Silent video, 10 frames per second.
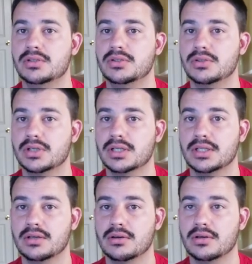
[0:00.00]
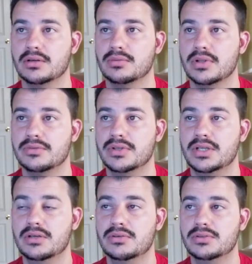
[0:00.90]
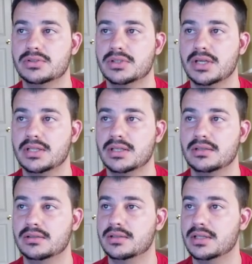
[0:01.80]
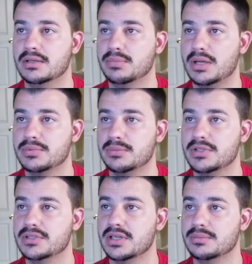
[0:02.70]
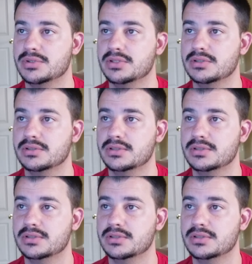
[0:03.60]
You can click on one of the videos, and then it pops up these options.